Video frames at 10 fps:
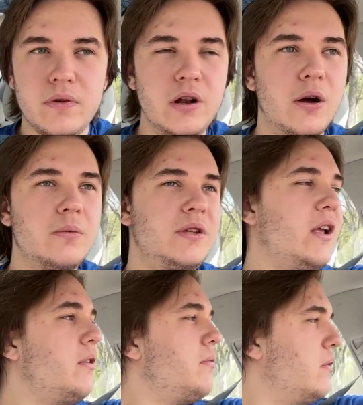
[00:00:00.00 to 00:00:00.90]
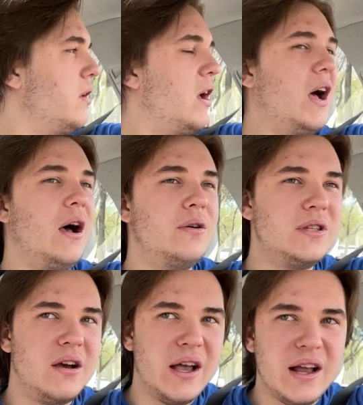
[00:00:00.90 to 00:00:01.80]
You know what I'm saying? I
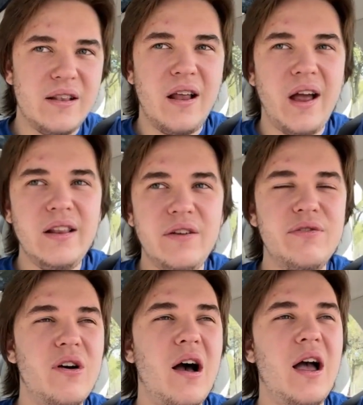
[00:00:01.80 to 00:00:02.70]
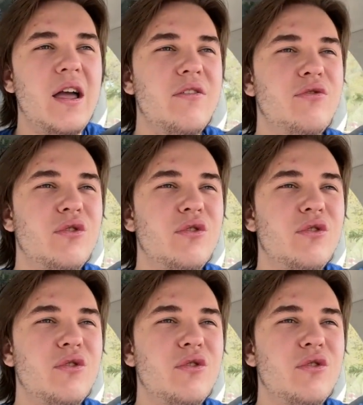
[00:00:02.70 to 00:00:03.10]
was at like a 95,